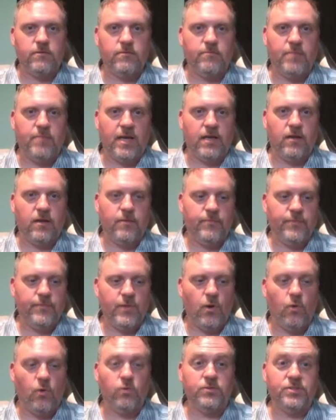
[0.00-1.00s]
Back up.
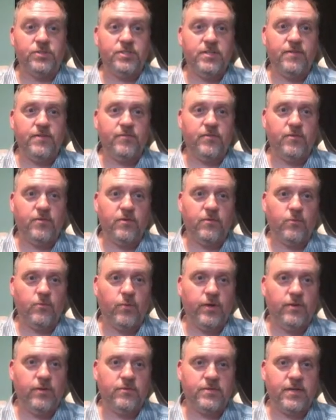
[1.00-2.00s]
Hold Shift
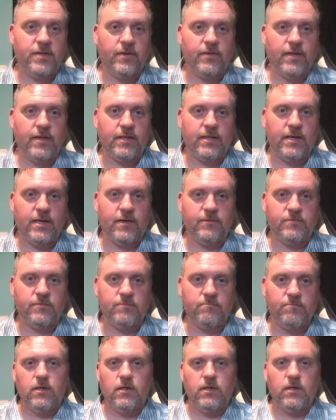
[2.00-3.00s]
when you scale that down.
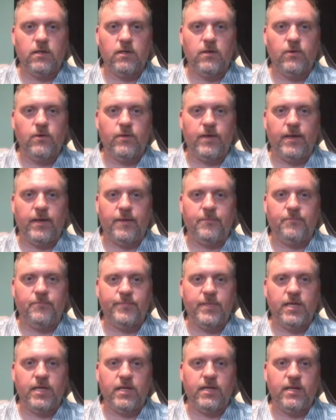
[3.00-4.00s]
Okay.
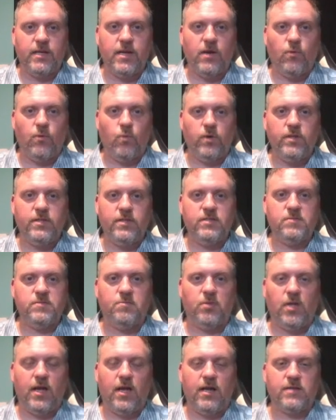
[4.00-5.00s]
Now one of these
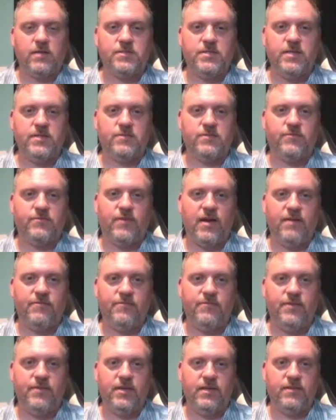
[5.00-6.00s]
blocks is 5
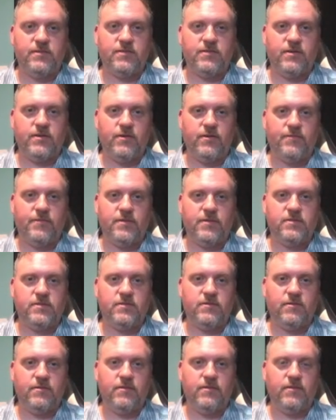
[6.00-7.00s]
feet. So
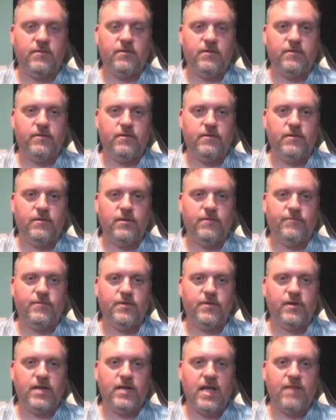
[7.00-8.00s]
if
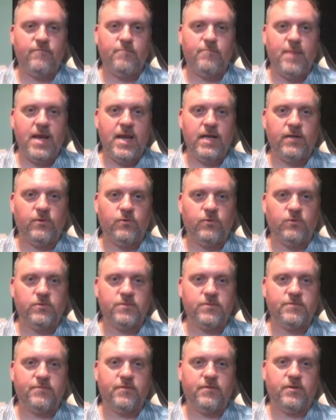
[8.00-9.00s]
you're gonna have
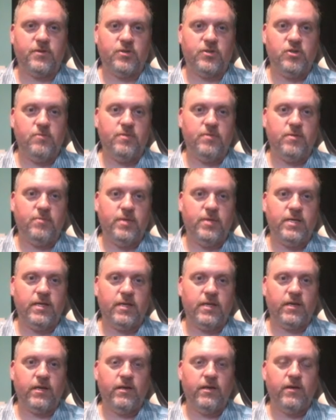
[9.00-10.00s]
manacles for a human
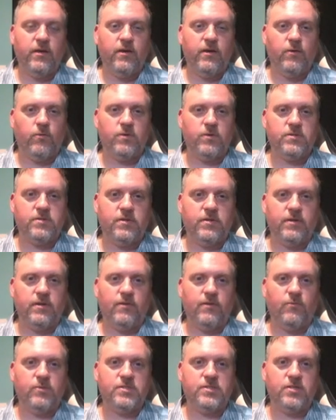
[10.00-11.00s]
being, what's a
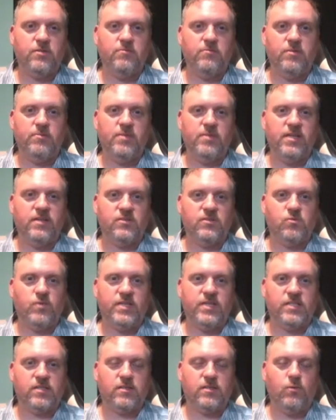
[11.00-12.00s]
human being's
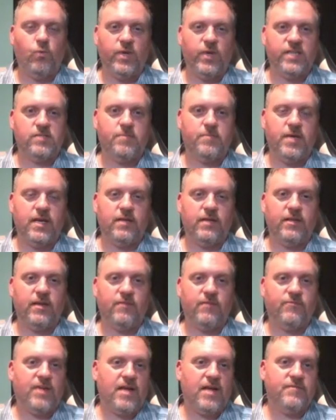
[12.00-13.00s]
wingspan?
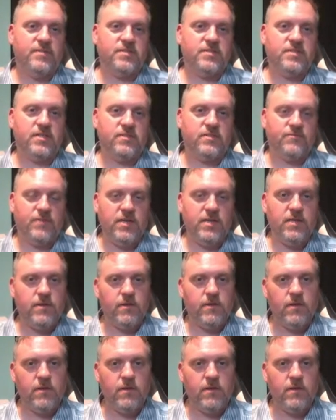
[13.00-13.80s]
Like 5 to 6 feet.